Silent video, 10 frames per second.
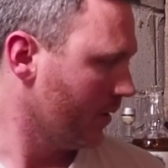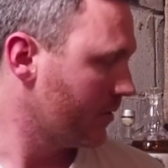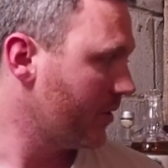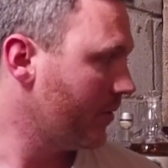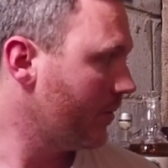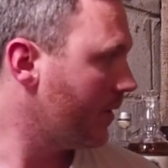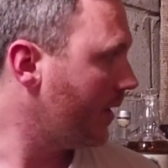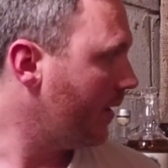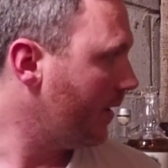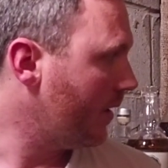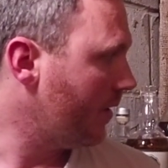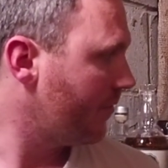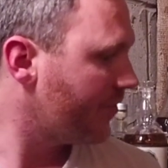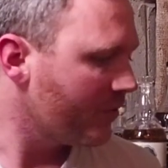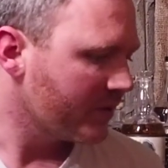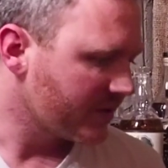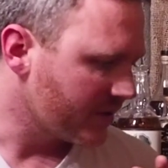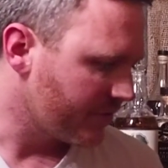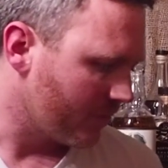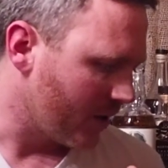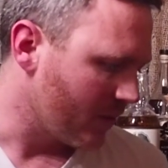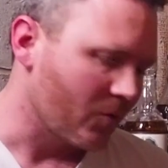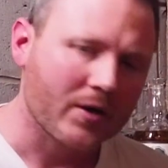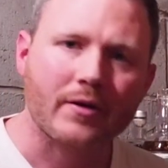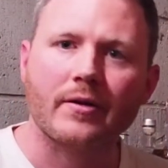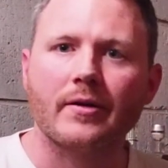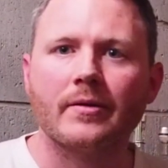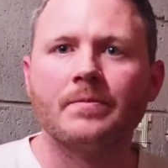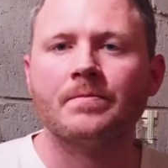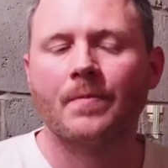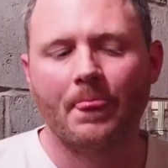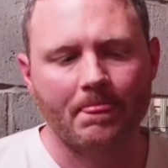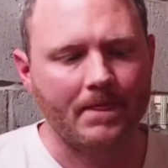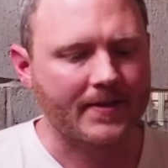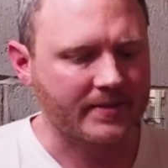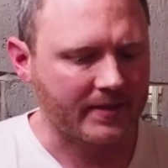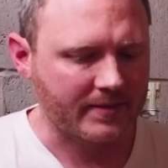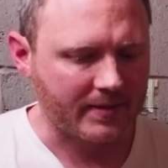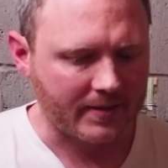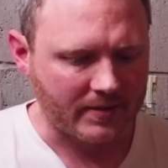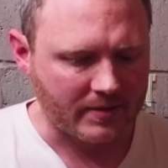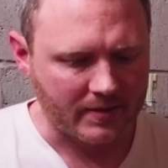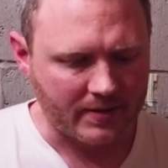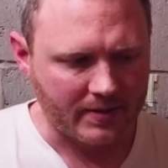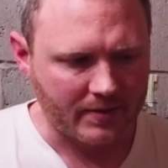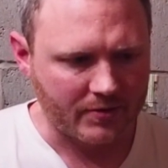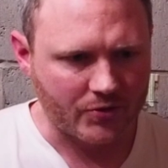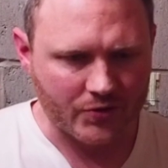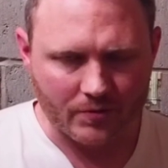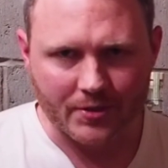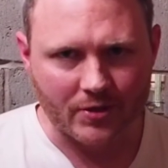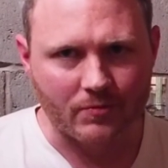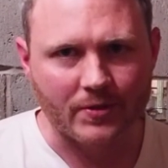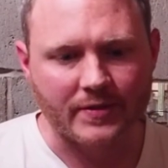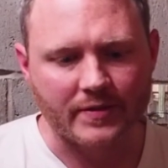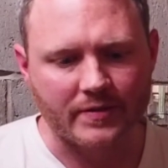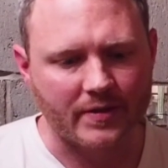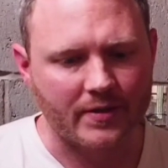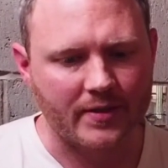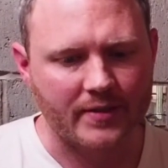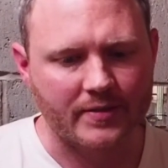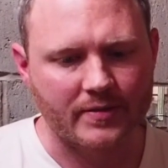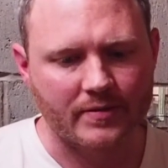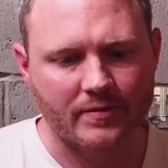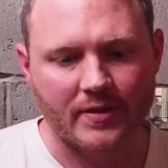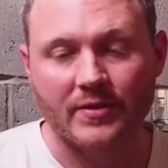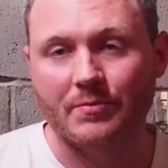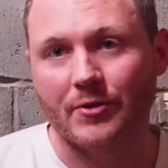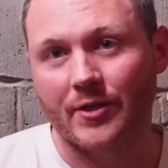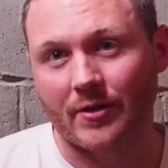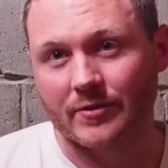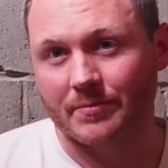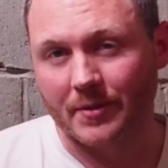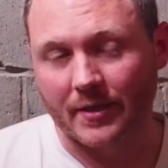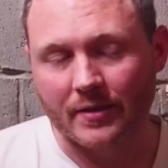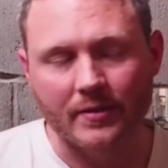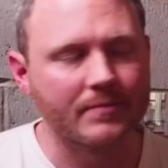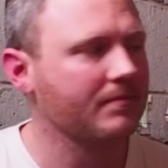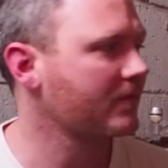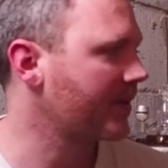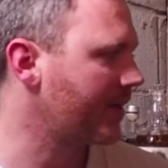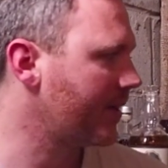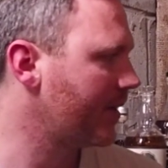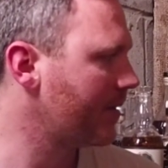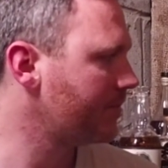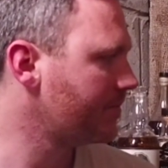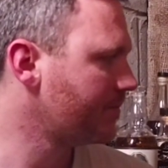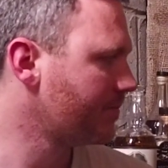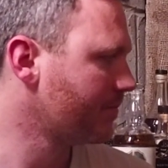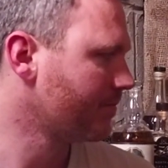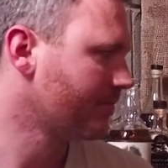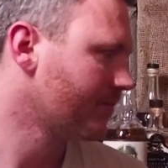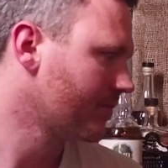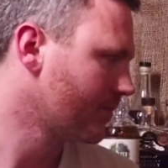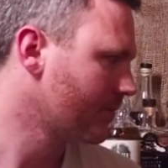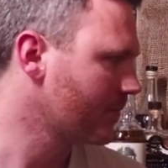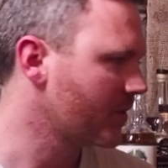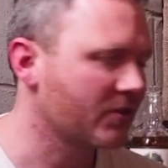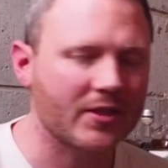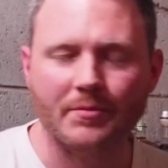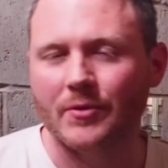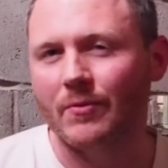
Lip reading: So a few whiskeys from Hiram Walker. As I said, there's so many good whiskeys there. It's pretty hard to pick. The J.P.